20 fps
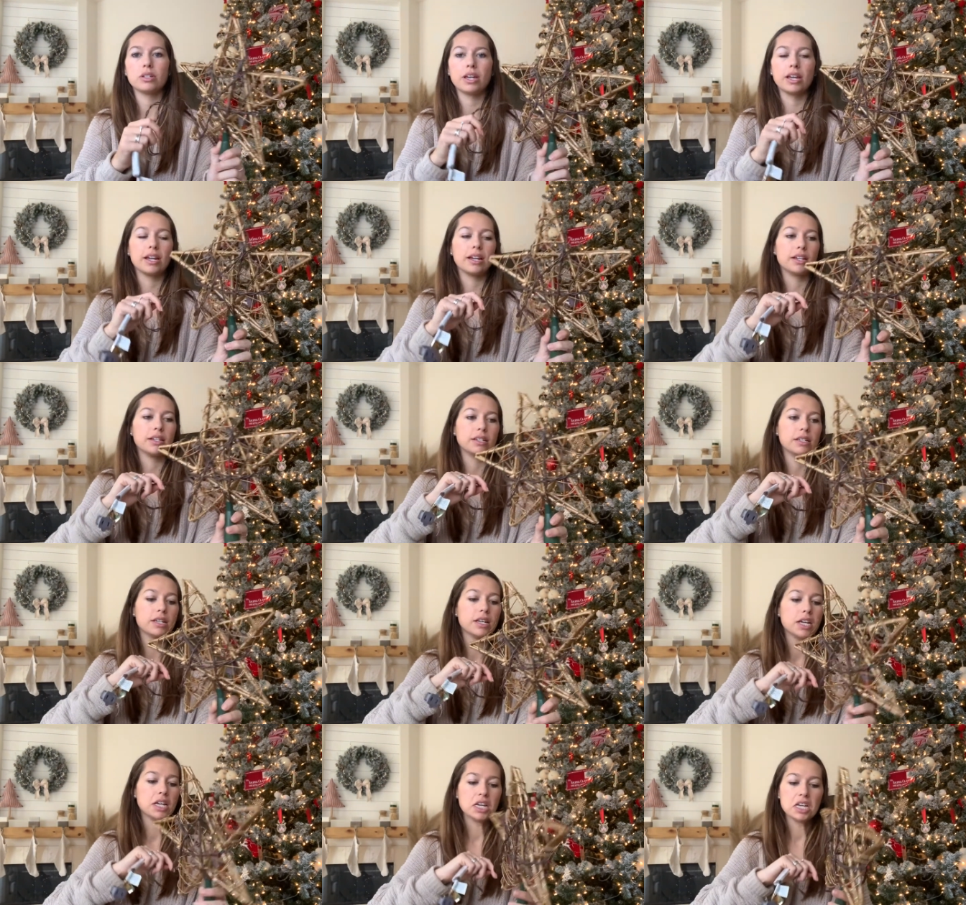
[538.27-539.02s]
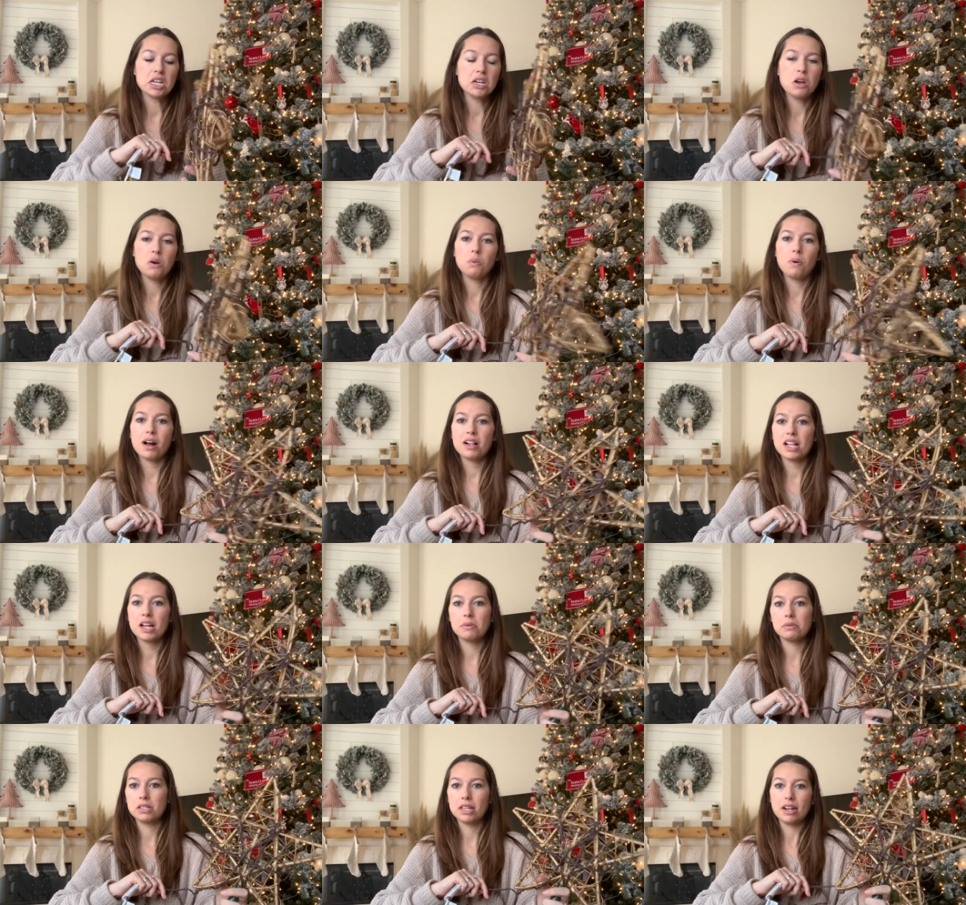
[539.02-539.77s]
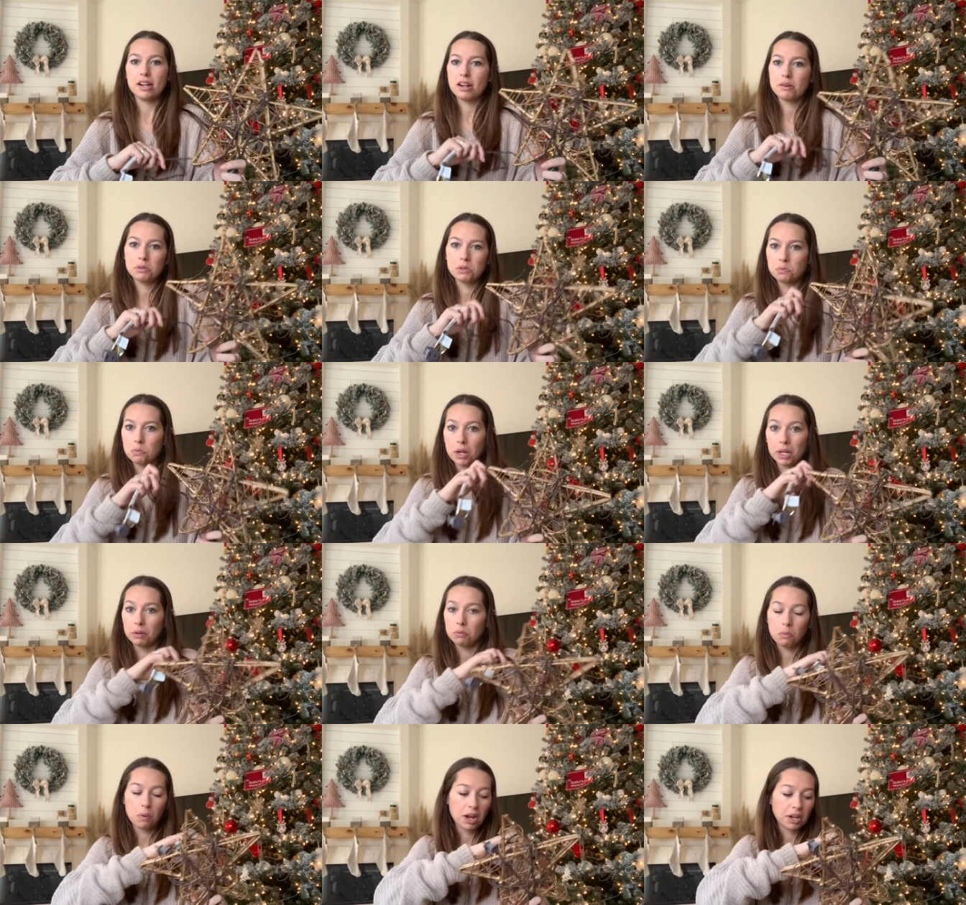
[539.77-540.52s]
and while I was there I was like,
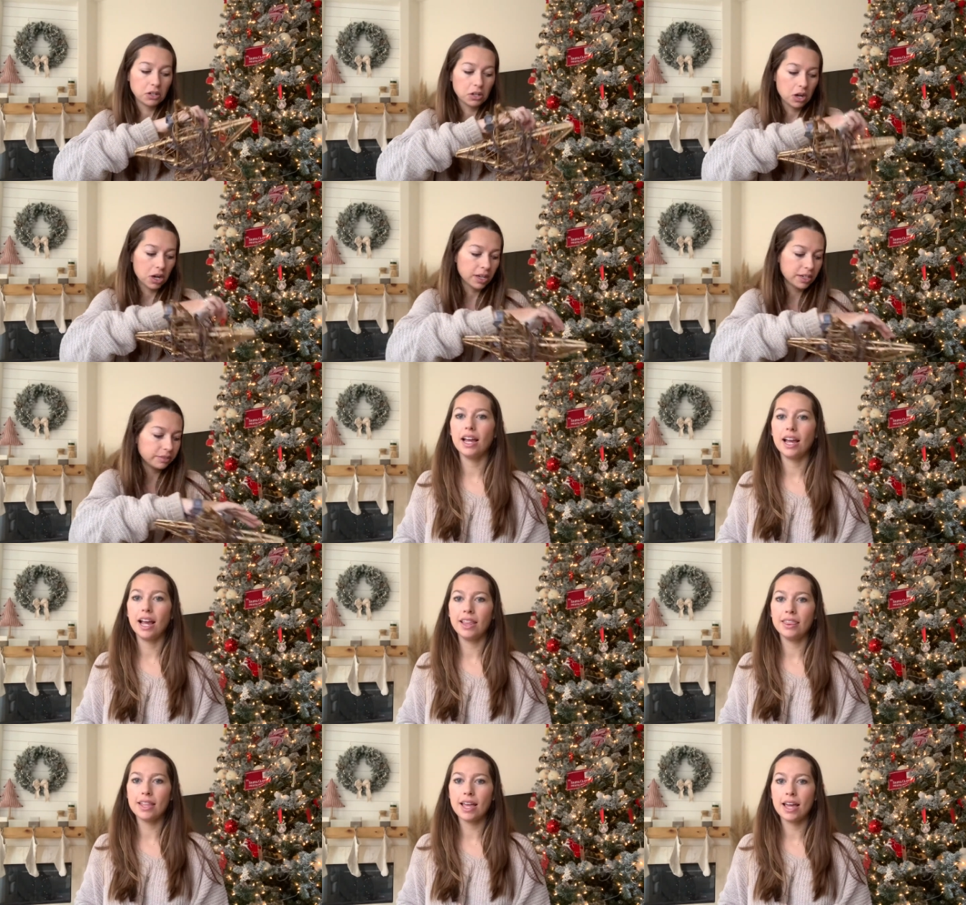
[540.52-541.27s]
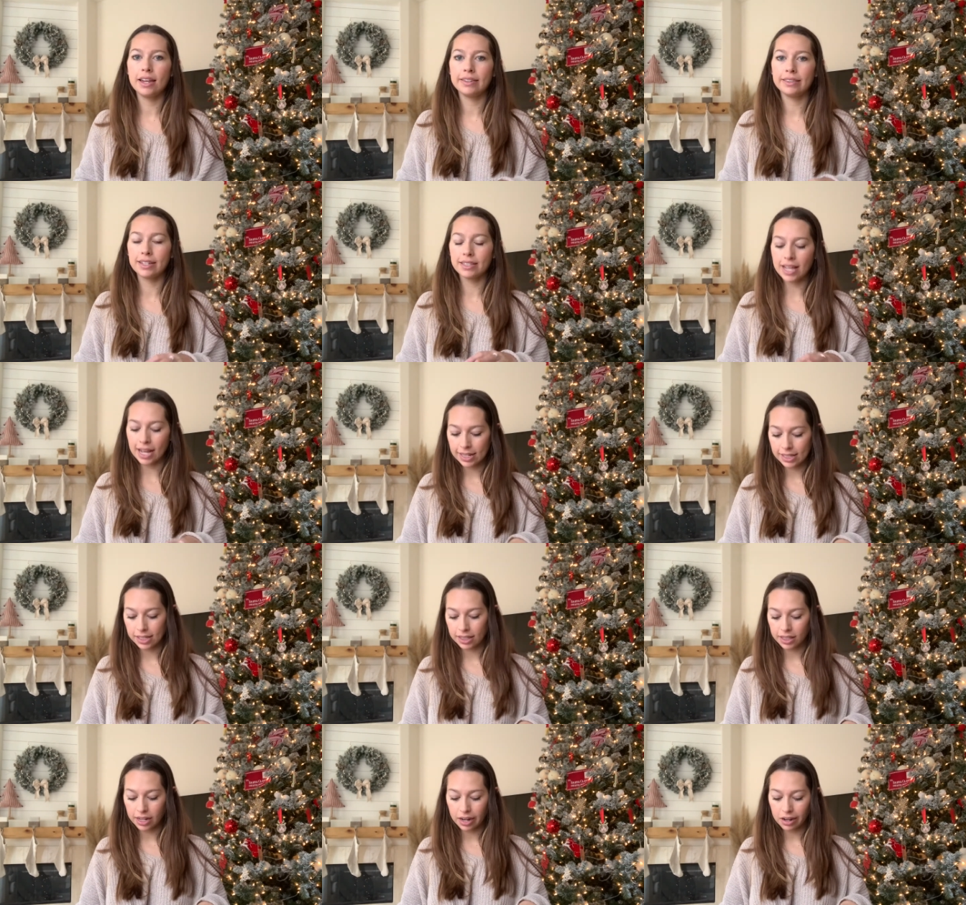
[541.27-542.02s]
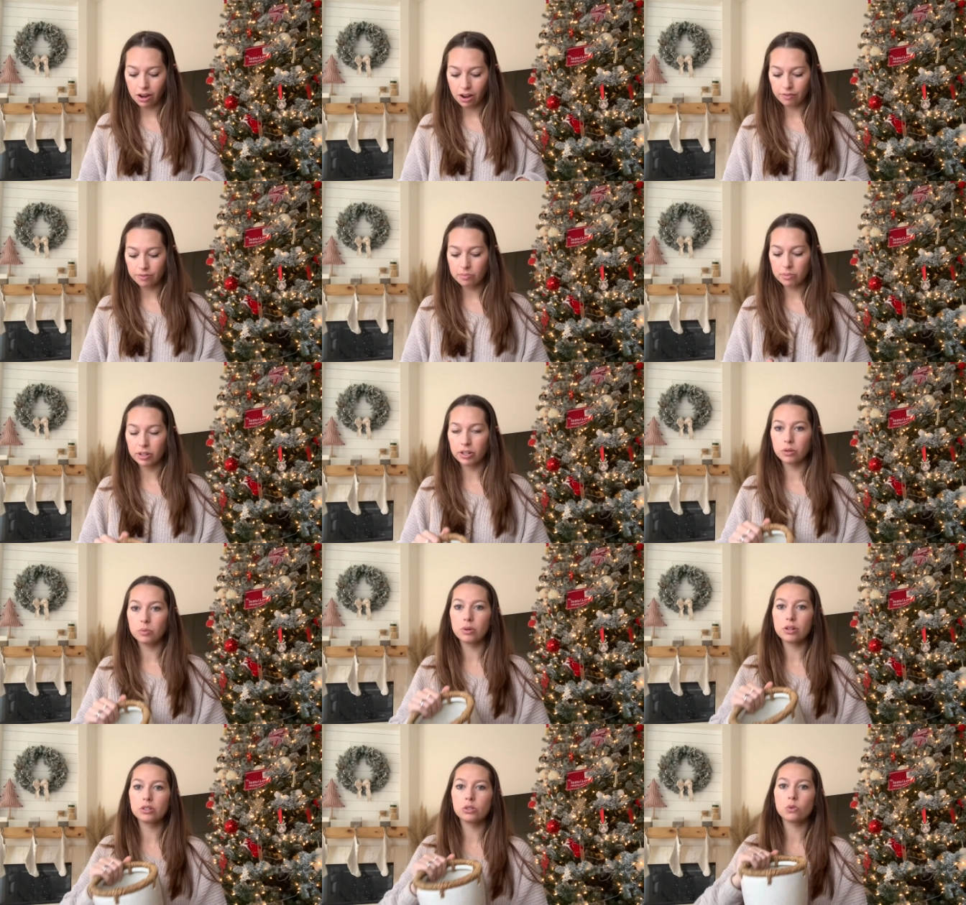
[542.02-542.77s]
why not? And then the last thing that I got from the
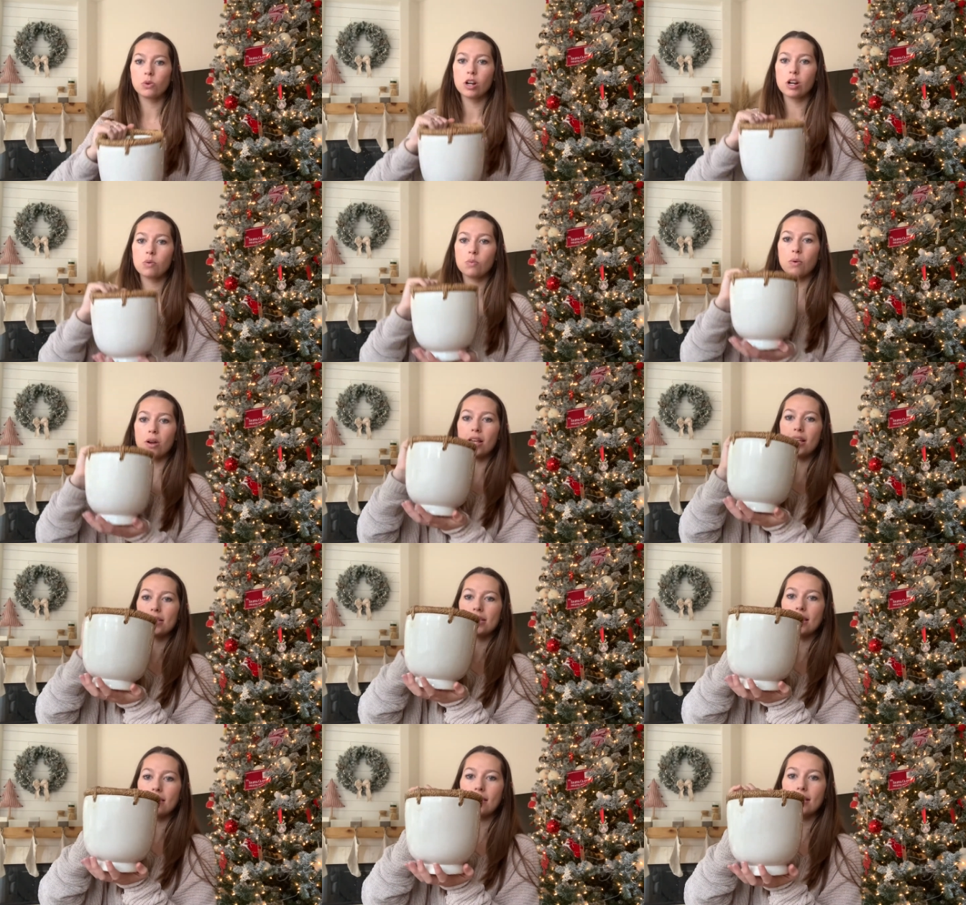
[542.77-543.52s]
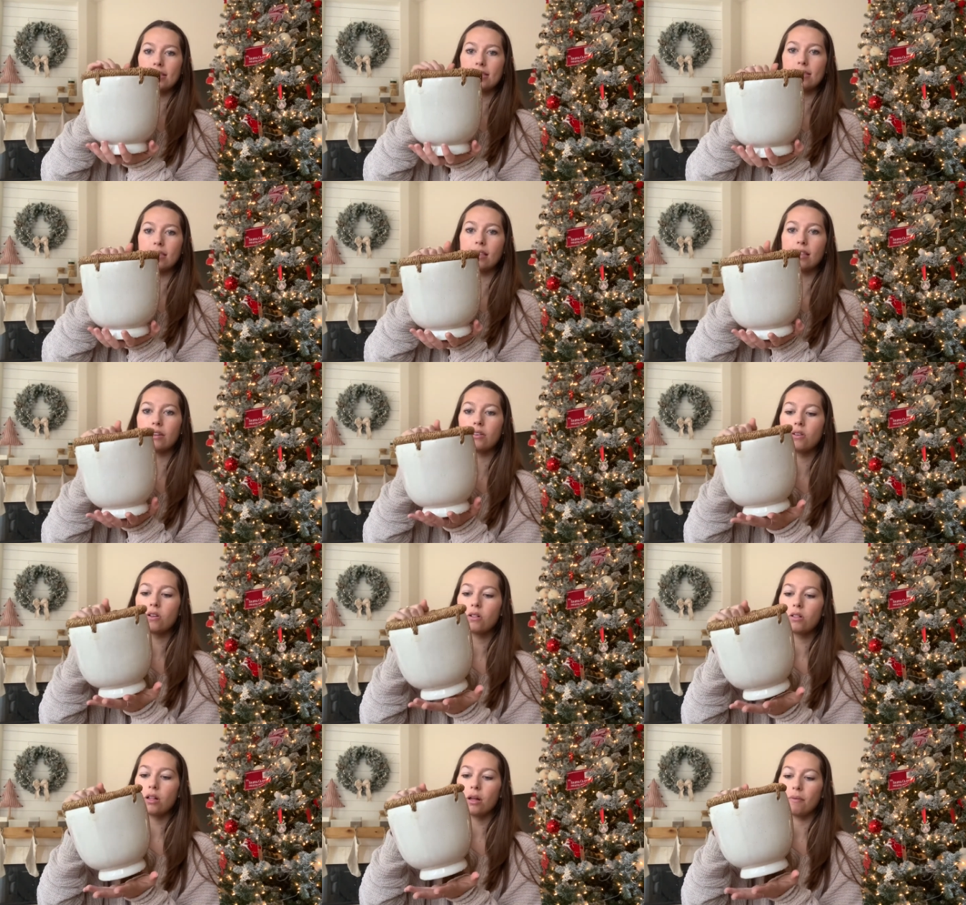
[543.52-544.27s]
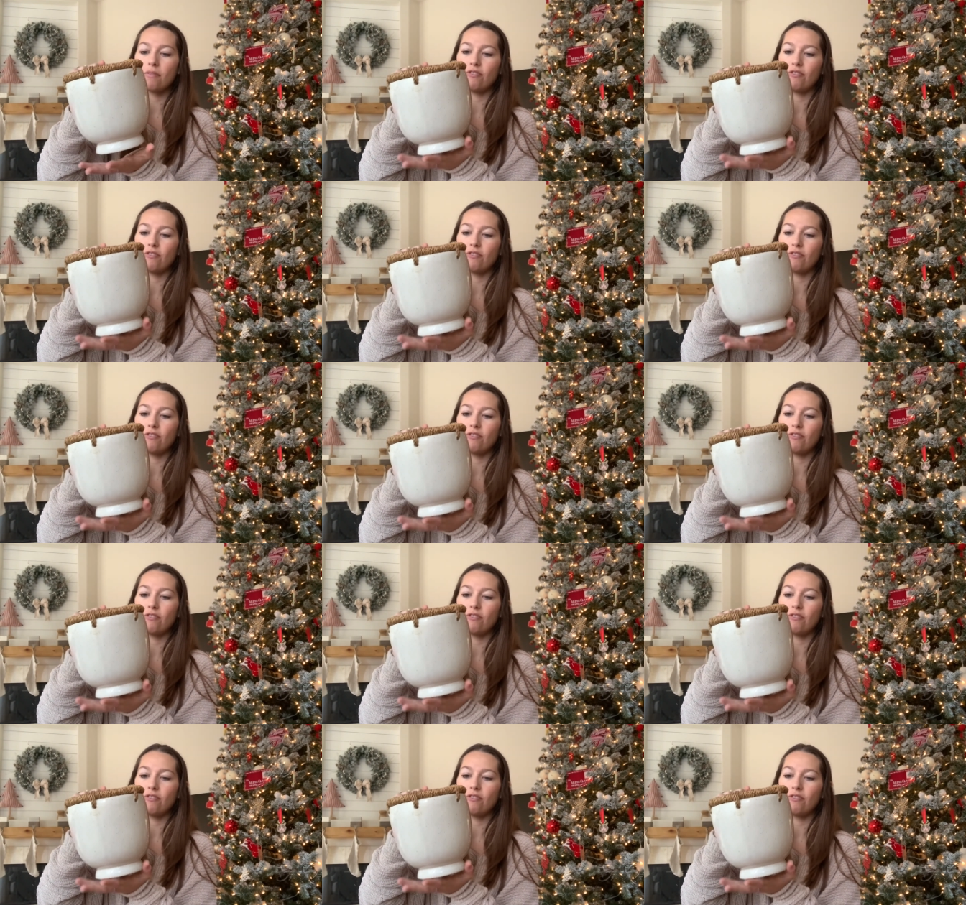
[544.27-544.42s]
Goodwill store was this little